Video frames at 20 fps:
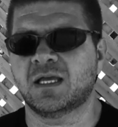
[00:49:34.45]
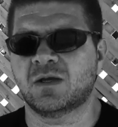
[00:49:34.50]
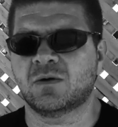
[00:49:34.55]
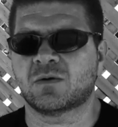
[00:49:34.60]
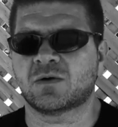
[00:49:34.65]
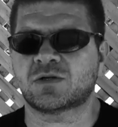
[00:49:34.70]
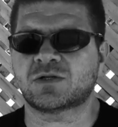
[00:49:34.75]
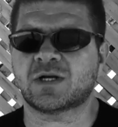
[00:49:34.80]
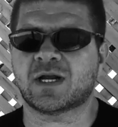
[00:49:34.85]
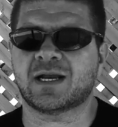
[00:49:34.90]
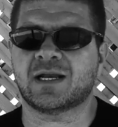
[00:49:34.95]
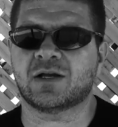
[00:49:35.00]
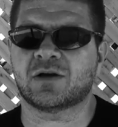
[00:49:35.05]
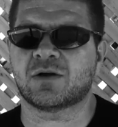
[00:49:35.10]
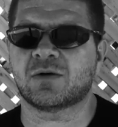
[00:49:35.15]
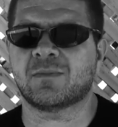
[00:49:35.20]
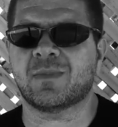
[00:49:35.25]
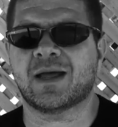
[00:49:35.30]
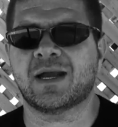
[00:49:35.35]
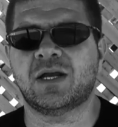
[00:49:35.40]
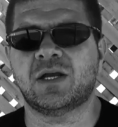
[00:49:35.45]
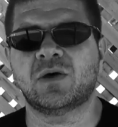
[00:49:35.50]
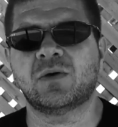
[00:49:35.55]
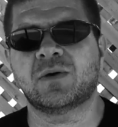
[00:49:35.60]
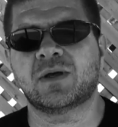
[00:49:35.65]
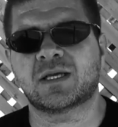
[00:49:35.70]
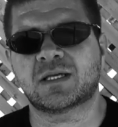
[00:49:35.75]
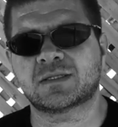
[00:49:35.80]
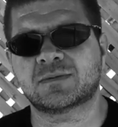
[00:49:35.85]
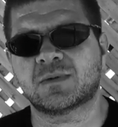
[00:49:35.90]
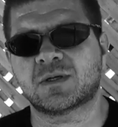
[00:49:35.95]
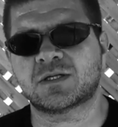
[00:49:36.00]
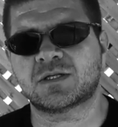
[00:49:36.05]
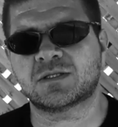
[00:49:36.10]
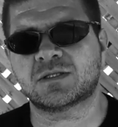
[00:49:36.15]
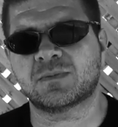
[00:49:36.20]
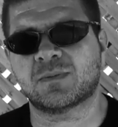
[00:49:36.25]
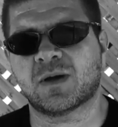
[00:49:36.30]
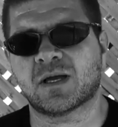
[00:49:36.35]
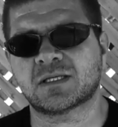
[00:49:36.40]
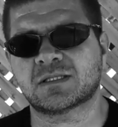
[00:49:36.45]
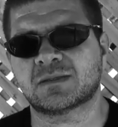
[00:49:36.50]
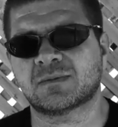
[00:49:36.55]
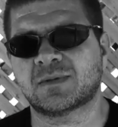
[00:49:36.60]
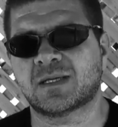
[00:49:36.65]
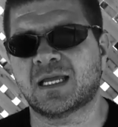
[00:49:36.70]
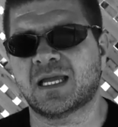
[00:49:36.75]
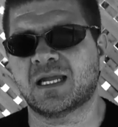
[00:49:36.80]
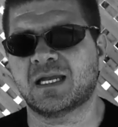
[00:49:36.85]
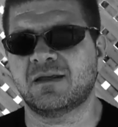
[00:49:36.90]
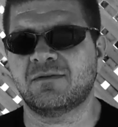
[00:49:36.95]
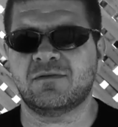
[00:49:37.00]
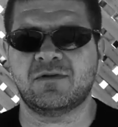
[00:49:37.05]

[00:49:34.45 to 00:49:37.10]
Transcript: You want to try to learn by doing as much as you possibly can.